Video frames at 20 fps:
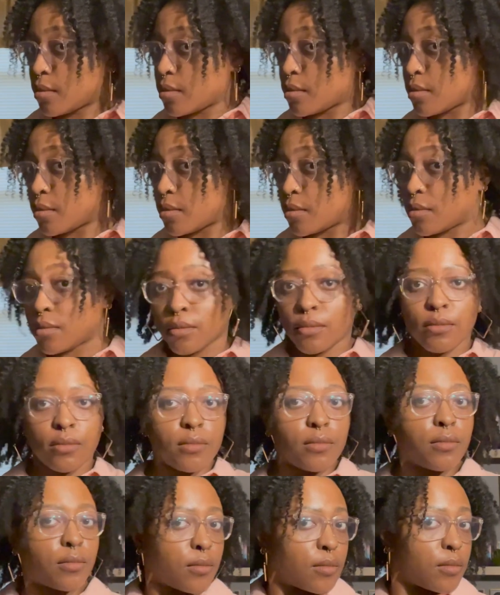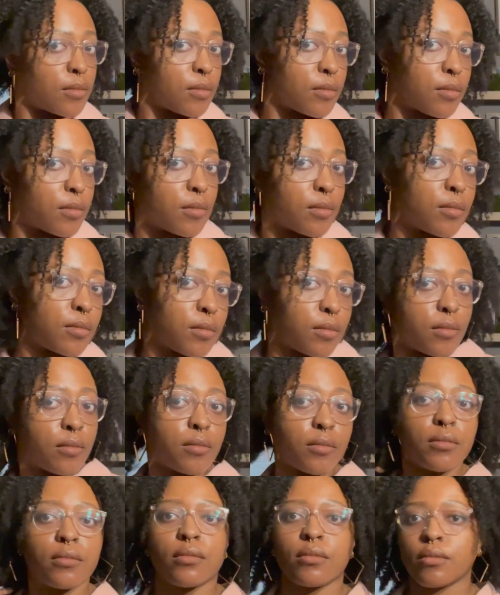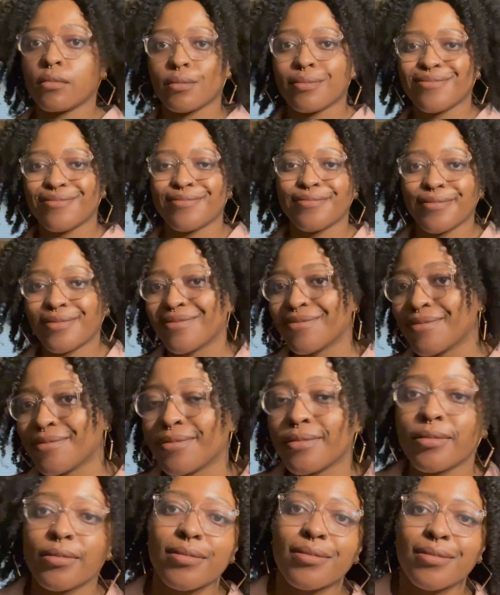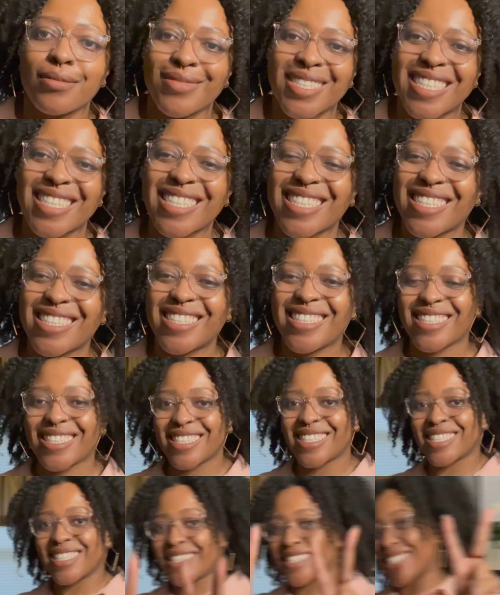and found it a little helpful. And I'll see you in the next one. Peace.